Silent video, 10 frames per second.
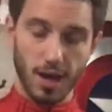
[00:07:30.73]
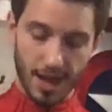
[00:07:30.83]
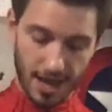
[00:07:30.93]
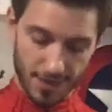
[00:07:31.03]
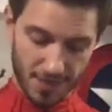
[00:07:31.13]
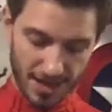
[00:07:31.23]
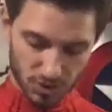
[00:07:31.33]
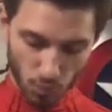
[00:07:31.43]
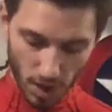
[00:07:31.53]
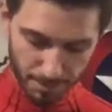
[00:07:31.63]
And
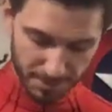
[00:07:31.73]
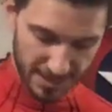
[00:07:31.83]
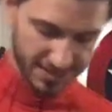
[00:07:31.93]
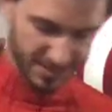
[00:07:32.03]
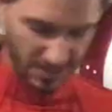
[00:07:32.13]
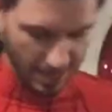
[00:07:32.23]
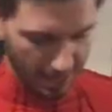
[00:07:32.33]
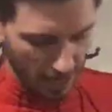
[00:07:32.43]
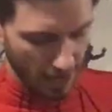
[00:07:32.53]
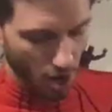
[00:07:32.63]
that's one piece
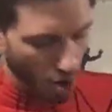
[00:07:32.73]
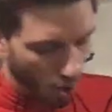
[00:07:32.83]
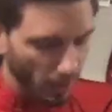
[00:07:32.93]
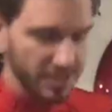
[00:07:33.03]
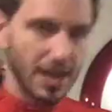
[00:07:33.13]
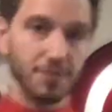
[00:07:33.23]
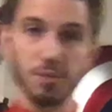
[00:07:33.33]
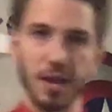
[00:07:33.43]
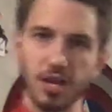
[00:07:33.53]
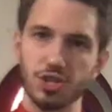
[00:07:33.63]
that I always have
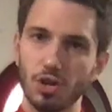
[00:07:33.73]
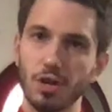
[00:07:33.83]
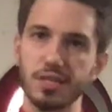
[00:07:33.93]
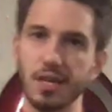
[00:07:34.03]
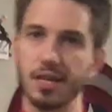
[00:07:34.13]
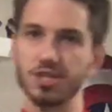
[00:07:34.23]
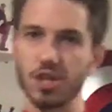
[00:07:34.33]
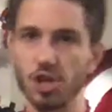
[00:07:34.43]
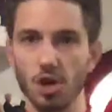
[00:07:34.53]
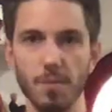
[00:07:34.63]
to make sure it's like
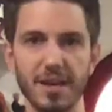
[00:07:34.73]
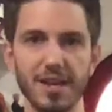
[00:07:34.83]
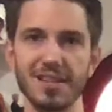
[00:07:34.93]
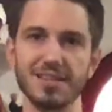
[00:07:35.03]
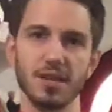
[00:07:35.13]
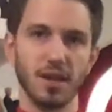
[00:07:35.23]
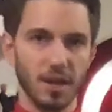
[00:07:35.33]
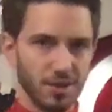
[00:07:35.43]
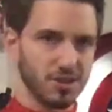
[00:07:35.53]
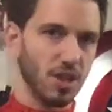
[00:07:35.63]
secure because
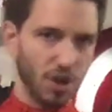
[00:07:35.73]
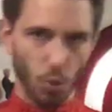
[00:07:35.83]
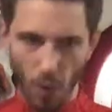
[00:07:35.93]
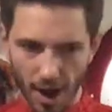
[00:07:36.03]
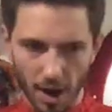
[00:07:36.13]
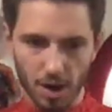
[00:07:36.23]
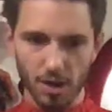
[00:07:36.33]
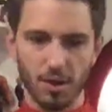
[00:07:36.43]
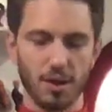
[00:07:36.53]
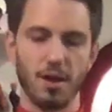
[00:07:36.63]
there's a lot of
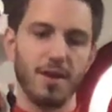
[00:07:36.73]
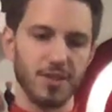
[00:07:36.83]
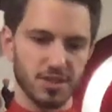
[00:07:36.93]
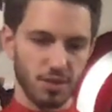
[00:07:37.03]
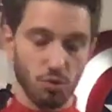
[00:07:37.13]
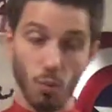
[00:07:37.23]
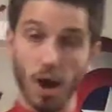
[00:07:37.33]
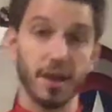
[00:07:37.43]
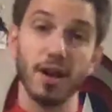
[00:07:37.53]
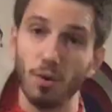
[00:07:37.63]
wear, obviously, with
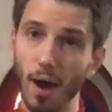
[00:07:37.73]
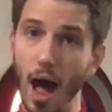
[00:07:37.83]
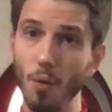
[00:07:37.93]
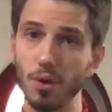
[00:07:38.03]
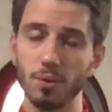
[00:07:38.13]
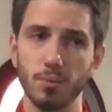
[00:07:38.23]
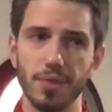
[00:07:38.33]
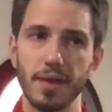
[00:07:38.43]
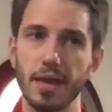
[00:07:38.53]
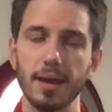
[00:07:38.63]
walking around
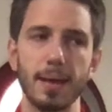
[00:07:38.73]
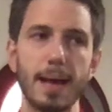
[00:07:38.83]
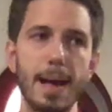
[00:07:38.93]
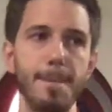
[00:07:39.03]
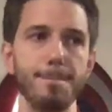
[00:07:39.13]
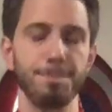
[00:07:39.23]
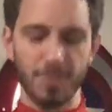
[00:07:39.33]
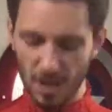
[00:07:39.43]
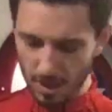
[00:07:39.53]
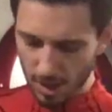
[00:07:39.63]
with it.
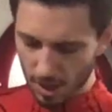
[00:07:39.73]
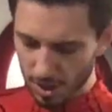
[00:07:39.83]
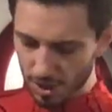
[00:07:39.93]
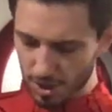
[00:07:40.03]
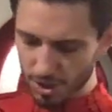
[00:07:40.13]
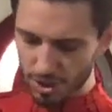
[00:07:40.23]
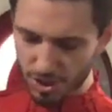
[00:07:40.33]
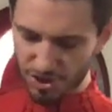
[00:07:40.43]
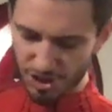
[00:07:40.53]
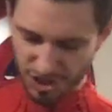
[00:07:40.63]

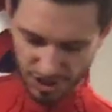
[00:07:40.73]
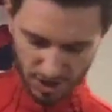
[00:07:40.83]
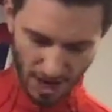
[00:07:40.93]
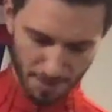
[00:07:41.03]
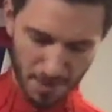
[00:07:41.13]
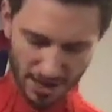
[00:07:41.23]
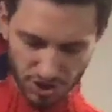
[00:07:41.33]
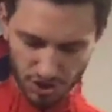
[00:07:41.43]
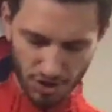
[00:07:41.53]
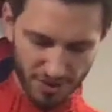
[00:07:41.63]
You just got to make
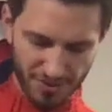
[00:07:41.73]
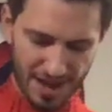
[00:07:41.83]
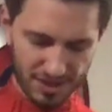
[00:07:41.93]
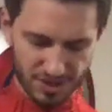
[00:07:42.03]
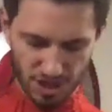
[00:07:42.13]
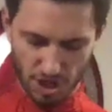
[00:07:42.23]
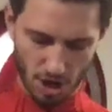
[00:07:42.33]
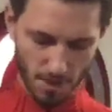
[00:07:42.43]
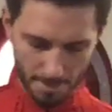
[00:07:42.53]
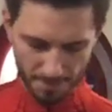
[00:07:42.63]
sure that that is
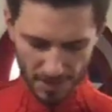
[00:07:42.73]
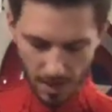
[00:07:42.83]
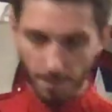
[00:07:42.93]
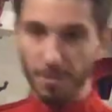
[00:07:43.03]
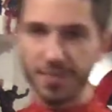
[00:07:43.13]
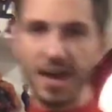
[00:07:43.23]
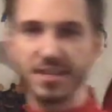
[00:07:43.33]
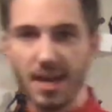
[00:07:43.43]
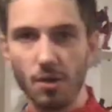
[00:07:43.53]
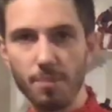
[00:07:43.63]
secure. But
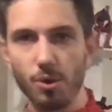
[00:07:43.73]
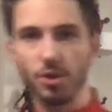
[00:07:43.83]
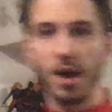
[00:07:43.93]
that's how I pulled